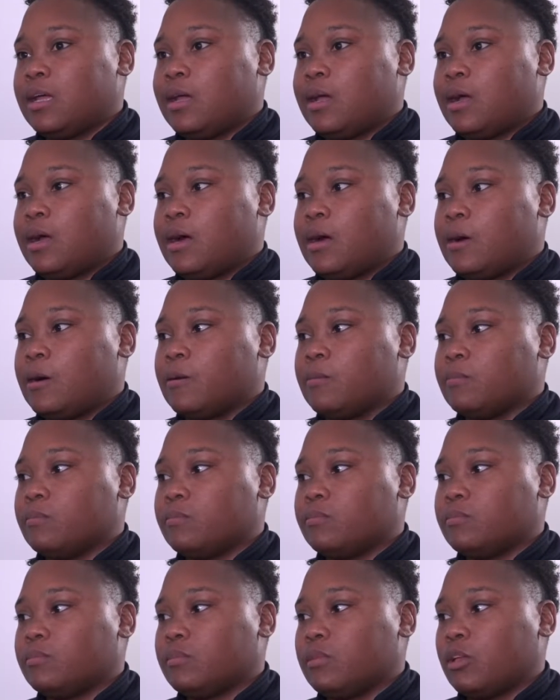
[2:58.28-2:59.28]

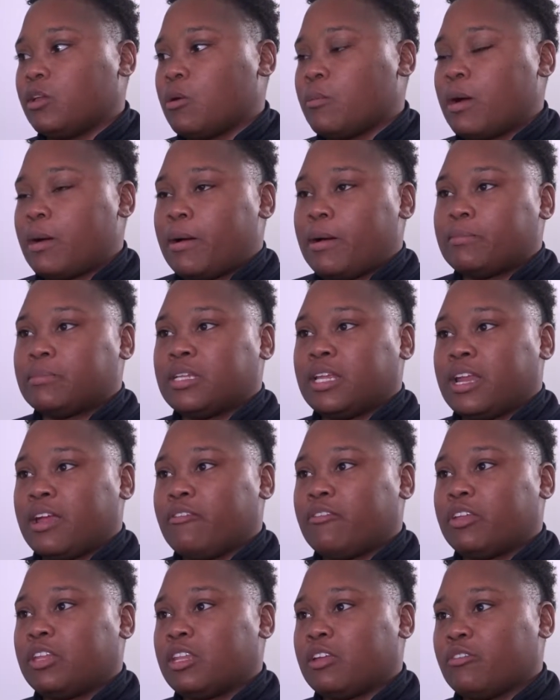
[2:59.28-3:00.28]
my mom did
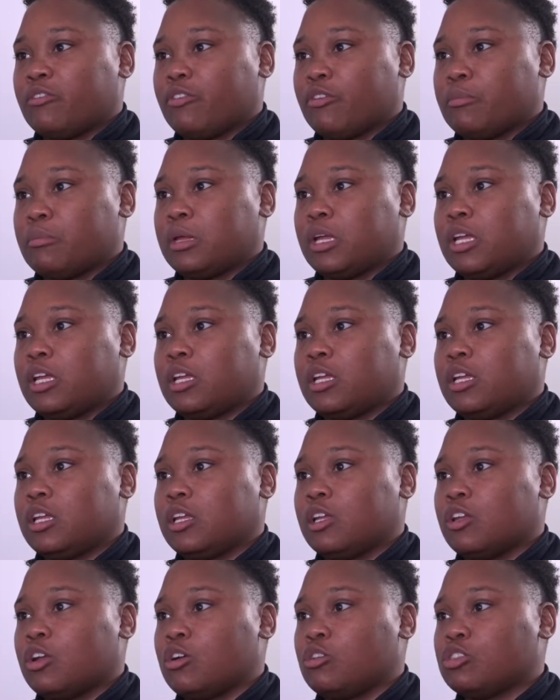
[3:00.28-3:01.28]
everything for me.
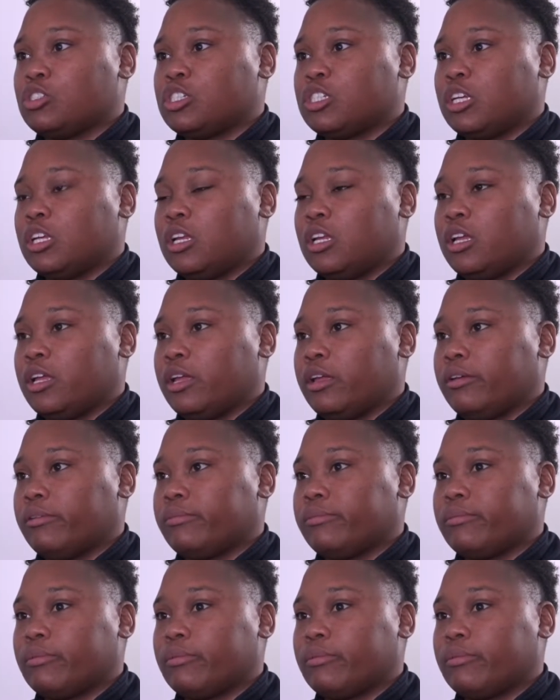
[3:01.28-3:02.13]
She